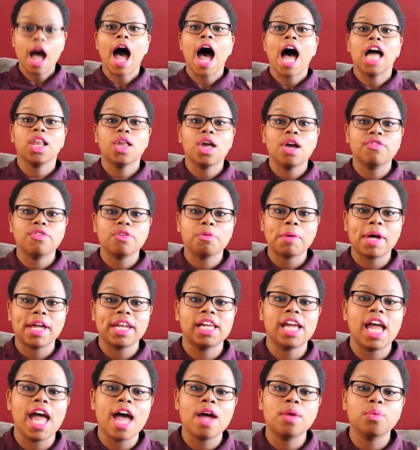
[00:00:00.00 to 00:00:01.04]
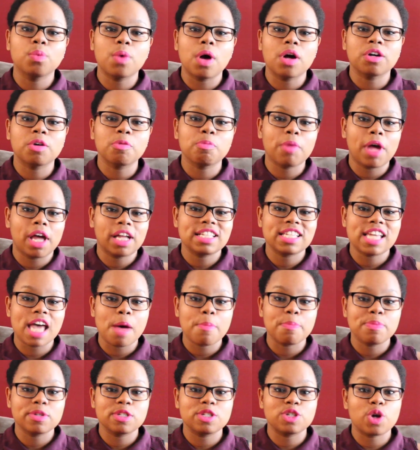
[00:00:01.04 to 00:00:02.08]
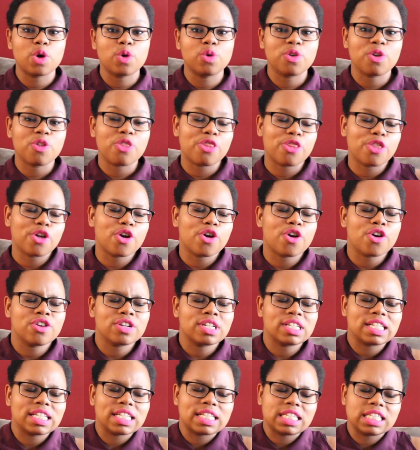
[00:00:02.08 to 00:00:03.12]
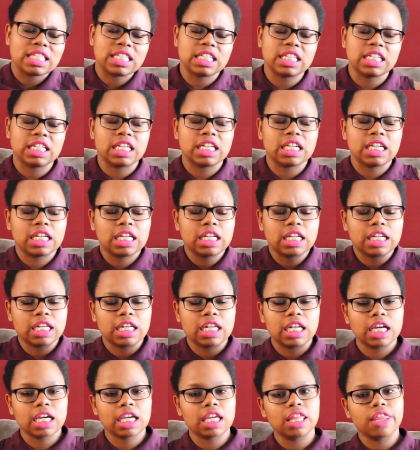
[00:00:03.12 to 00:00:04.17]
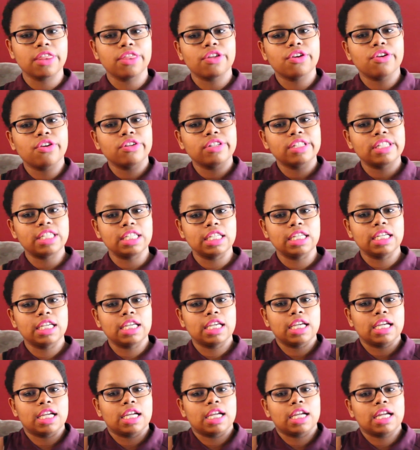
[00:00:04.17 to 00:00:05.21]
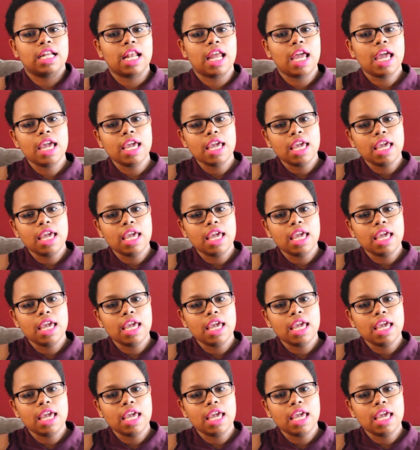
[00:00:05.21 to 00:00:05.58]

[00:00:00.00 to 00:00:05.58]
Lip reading: Hello, everybody, and welcome back to episode 13. Lucky 13.